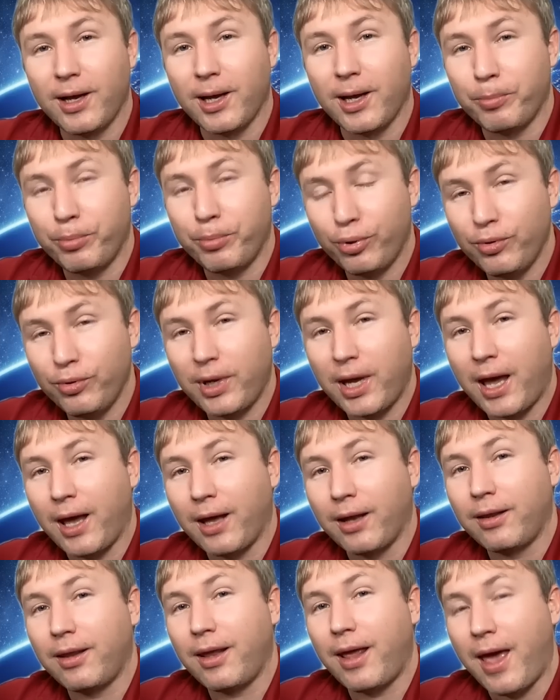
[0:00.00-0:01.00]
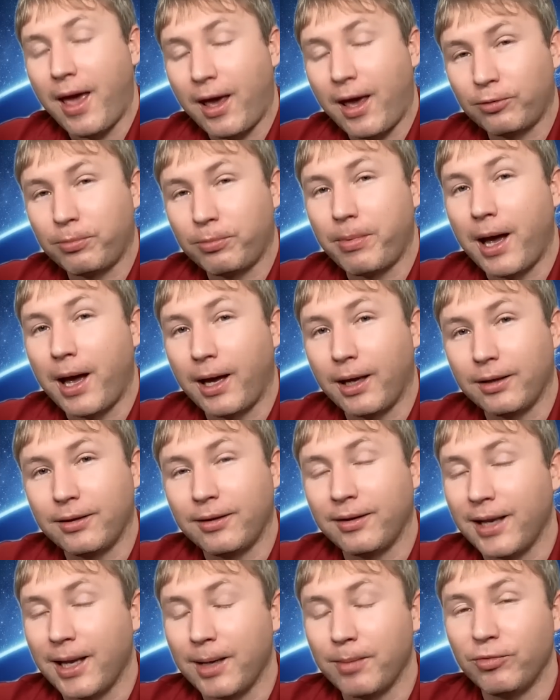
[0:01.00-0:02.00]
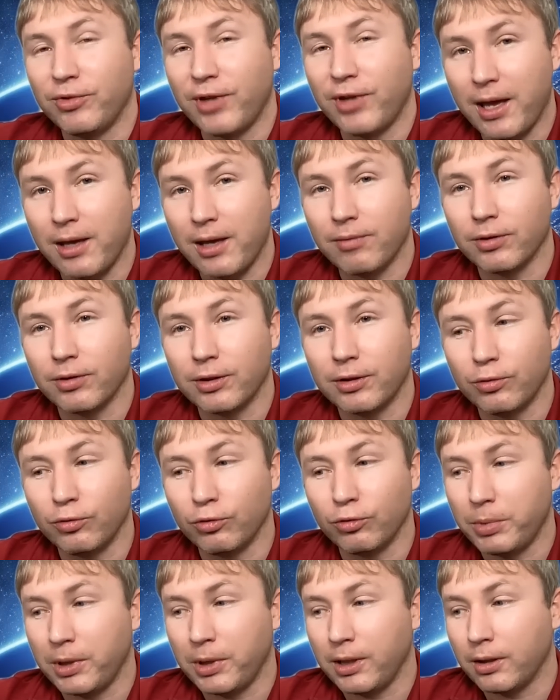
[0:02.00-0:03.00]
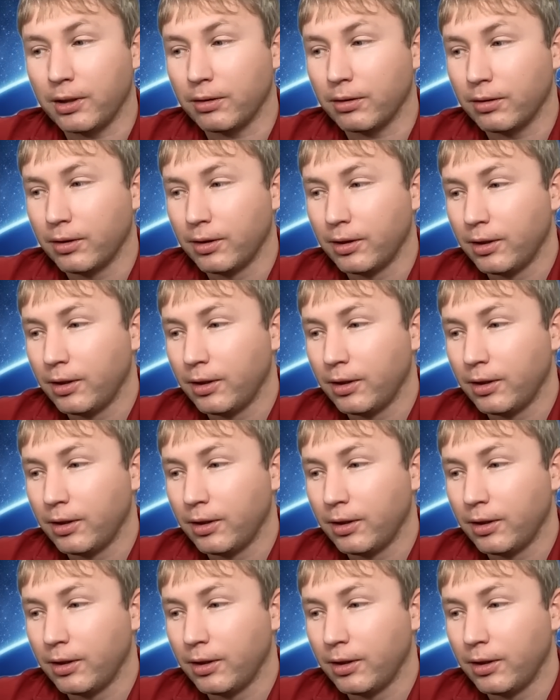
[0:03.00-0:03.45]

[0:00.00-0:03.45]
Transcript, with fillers: a Phuket expat named David who's been